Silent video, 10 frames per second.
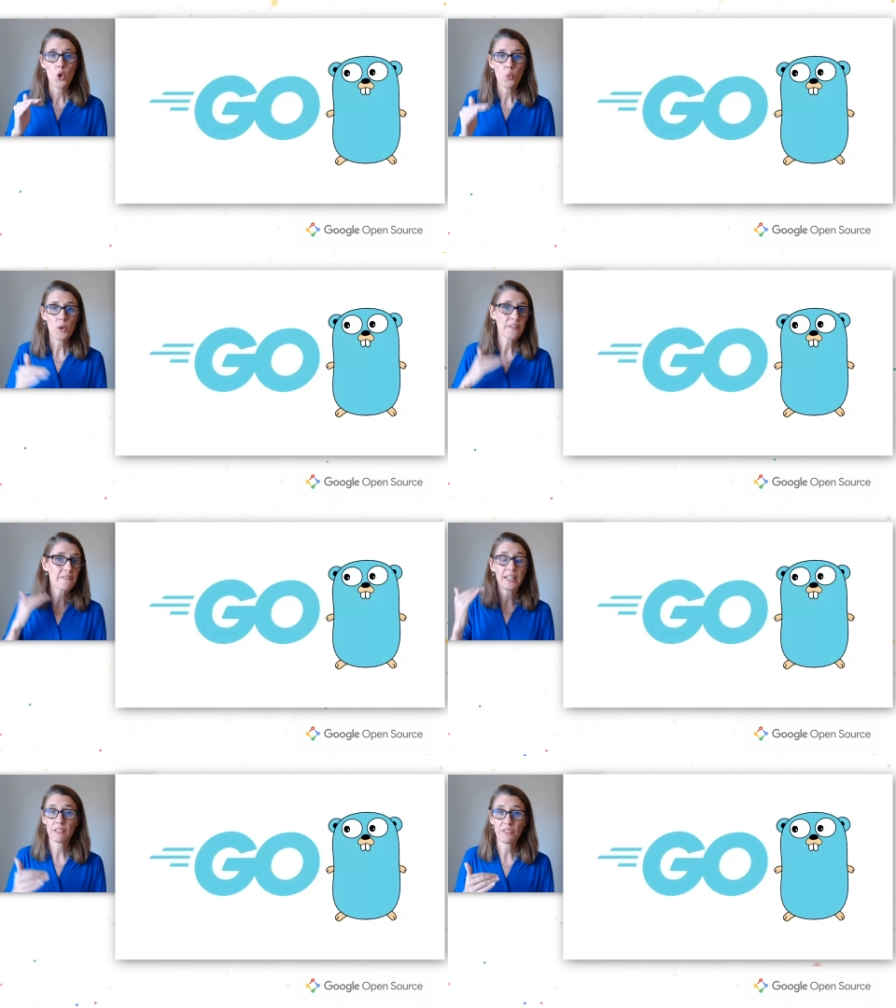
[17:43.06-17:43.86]
with
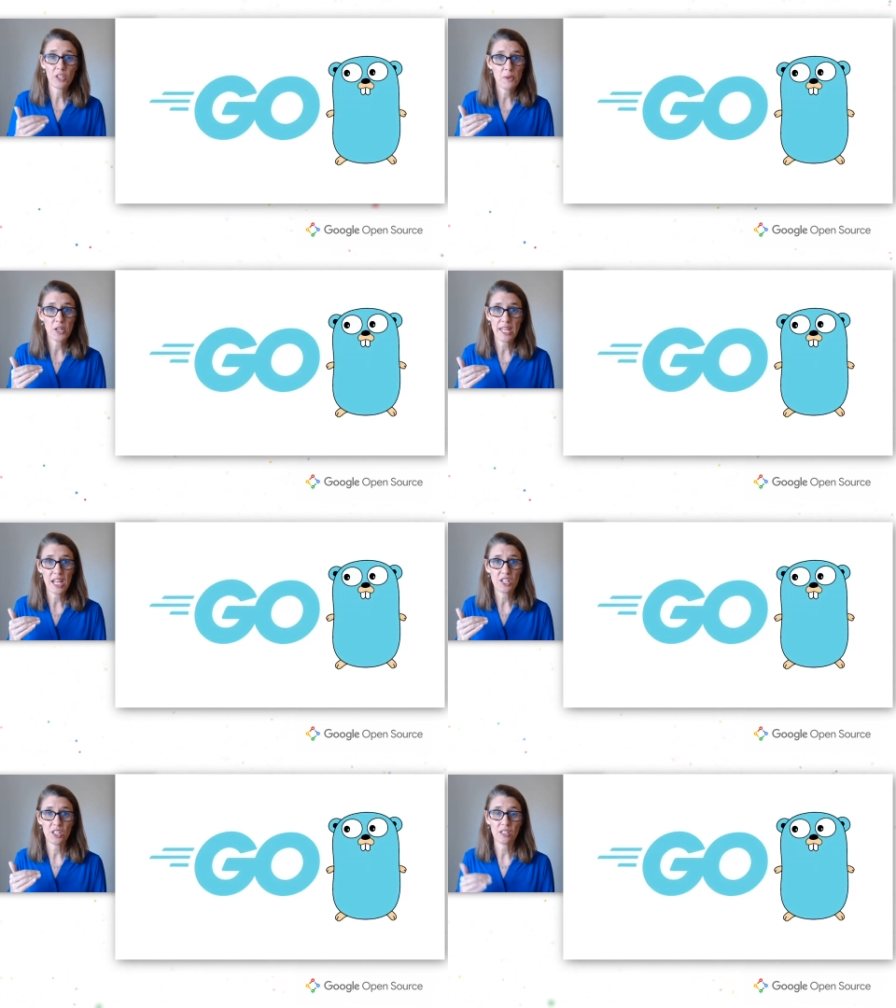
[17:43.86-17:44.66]
effective
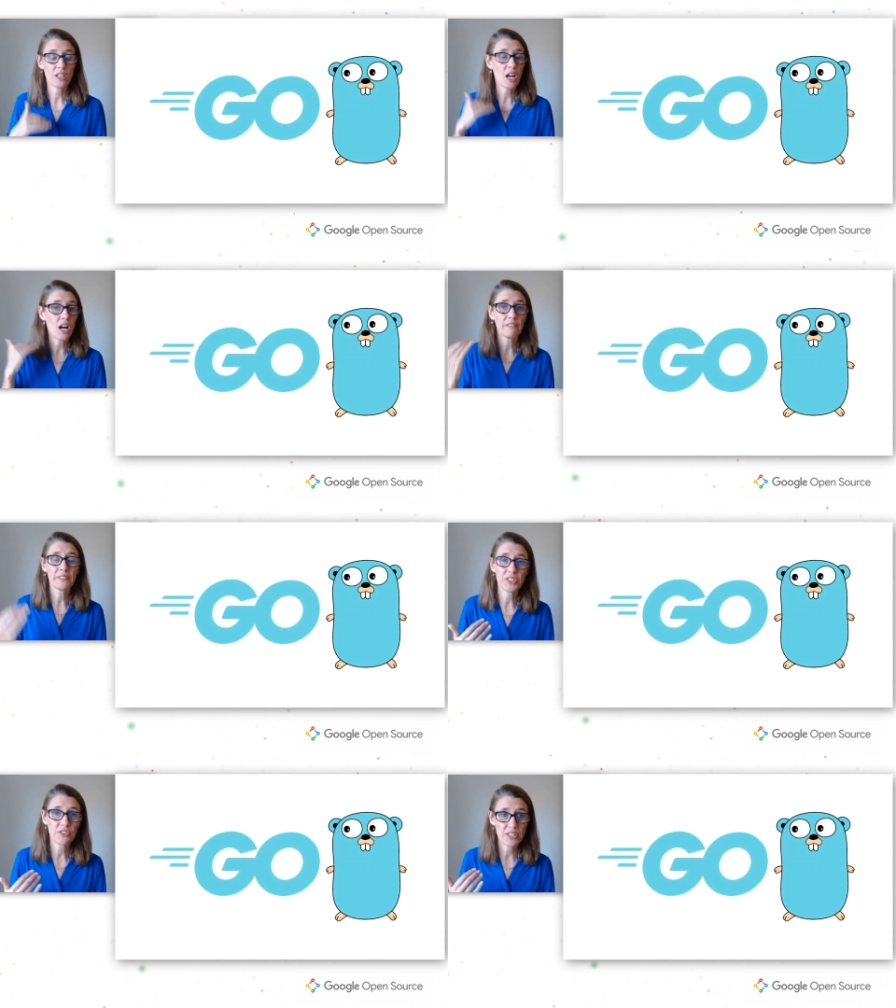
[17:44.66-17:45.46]
communication,
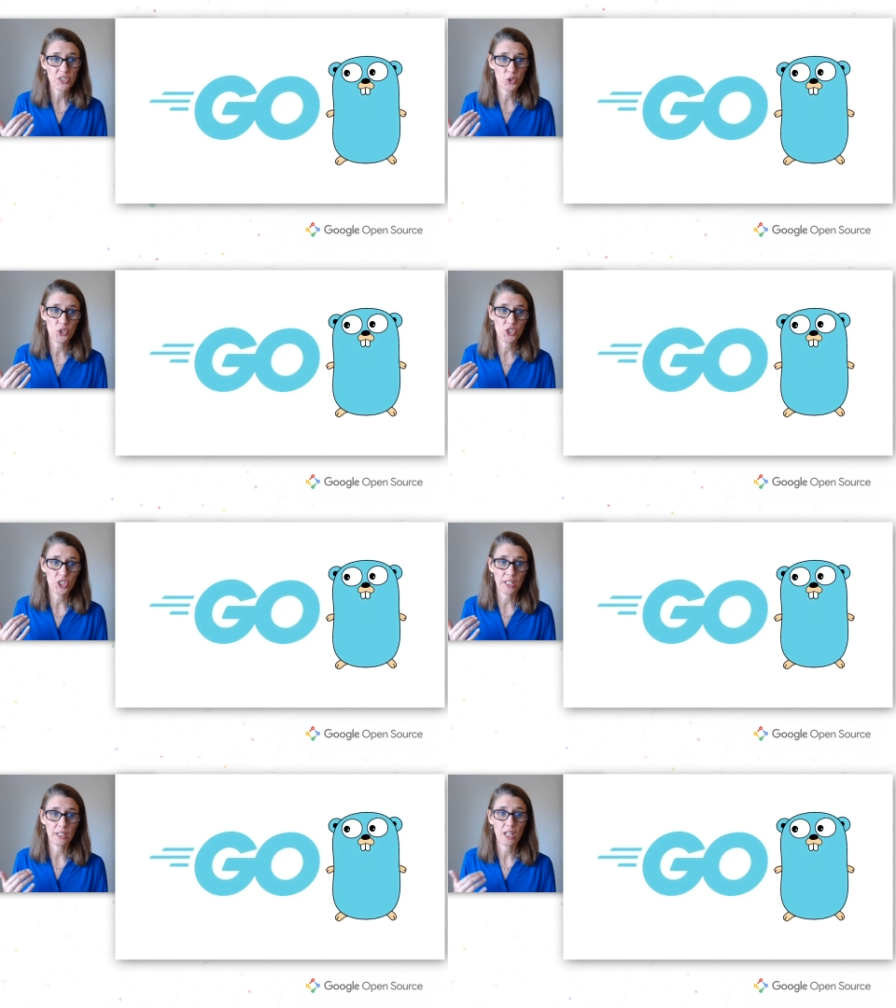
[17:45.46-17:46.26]
conflict
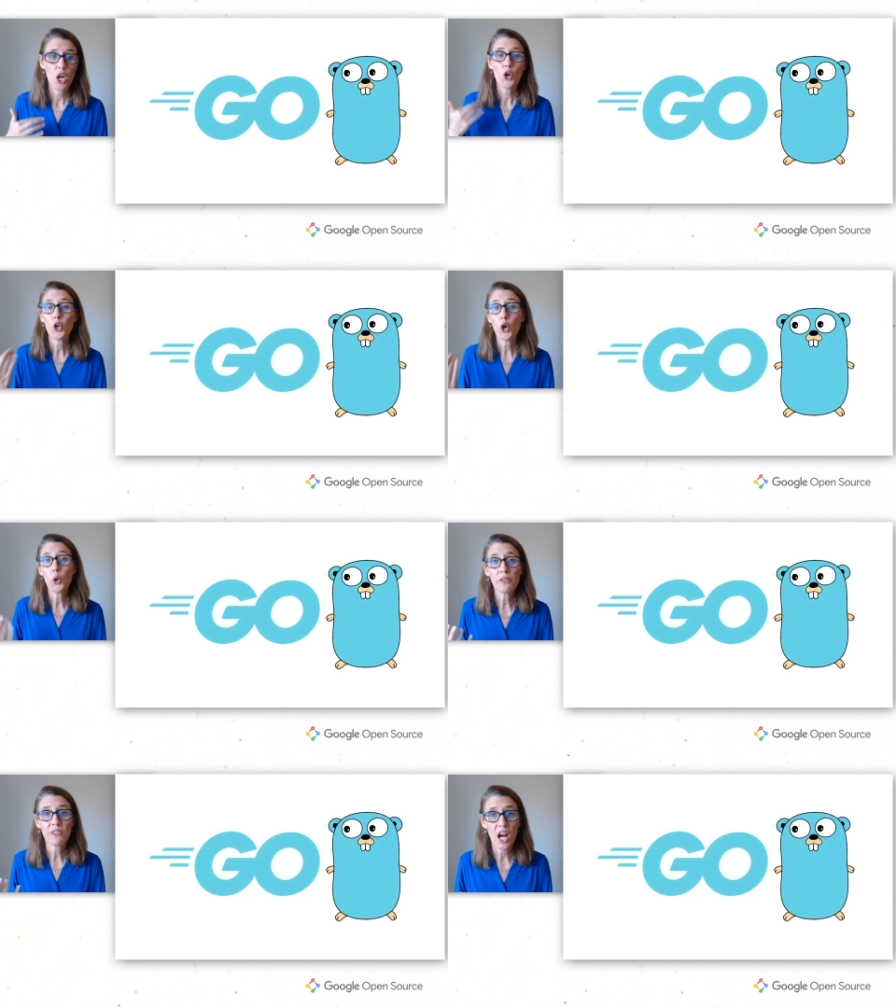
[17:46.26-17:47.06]
resolution,
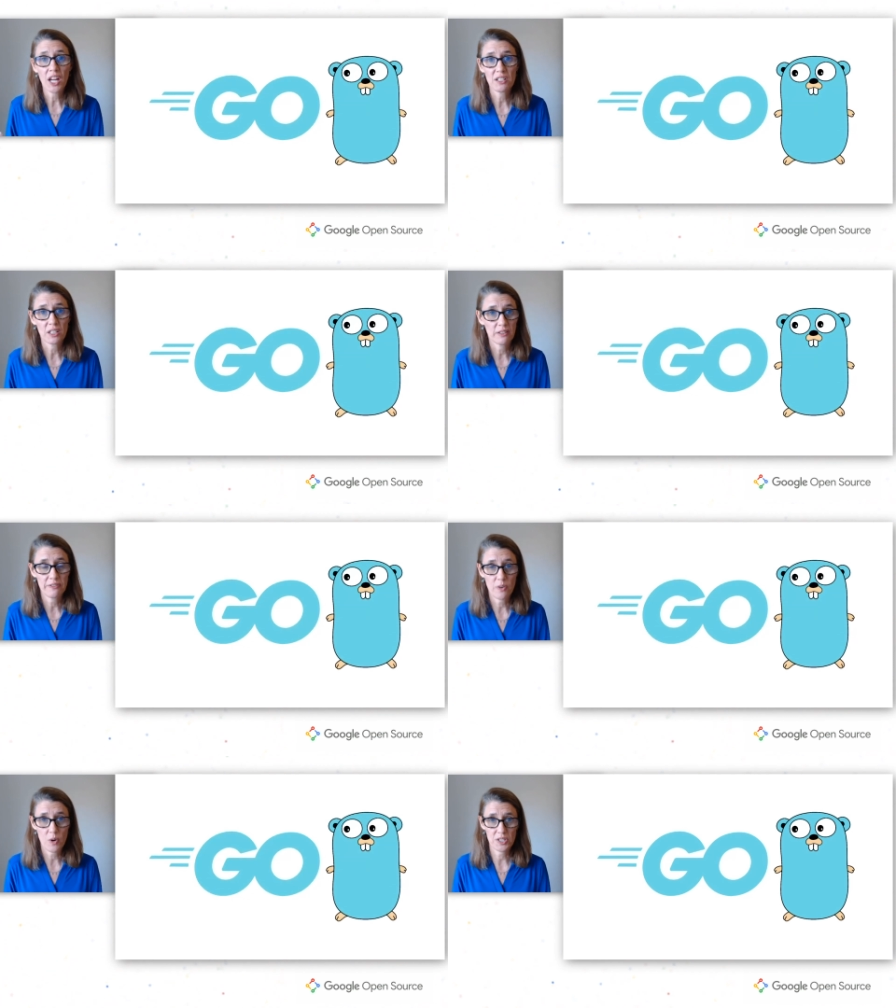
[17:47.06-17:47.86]
code of conduct
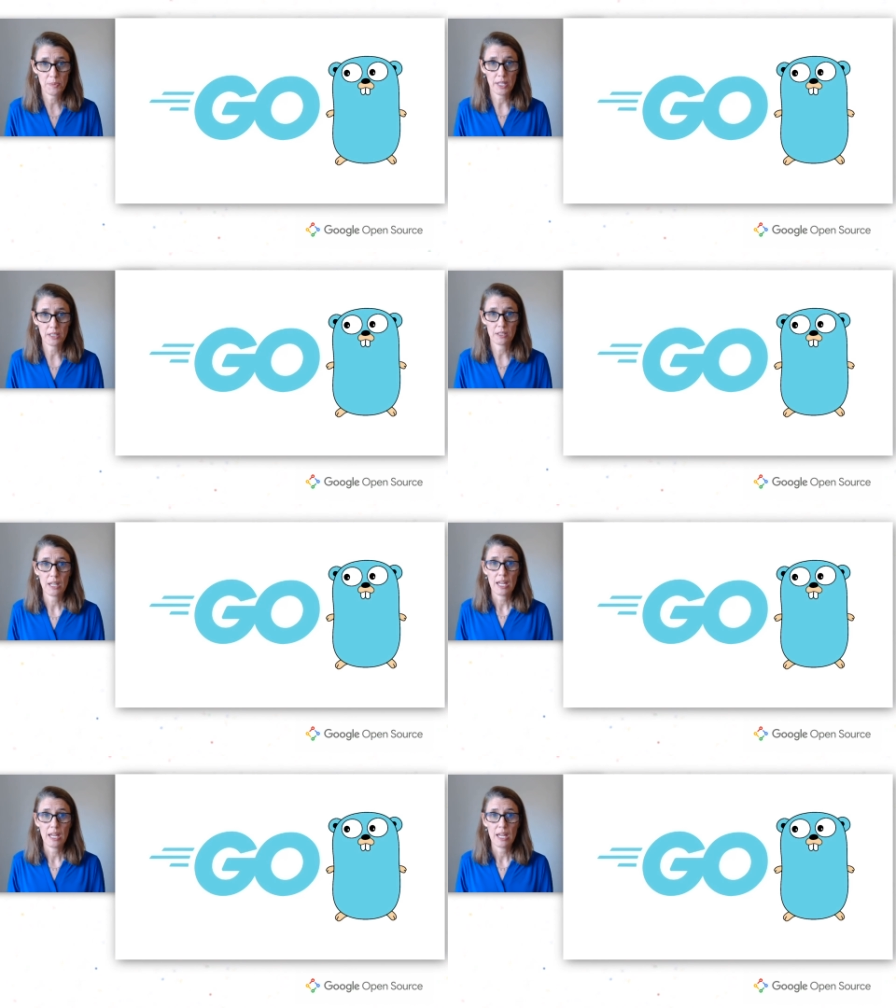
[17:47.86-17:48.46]
enforcement.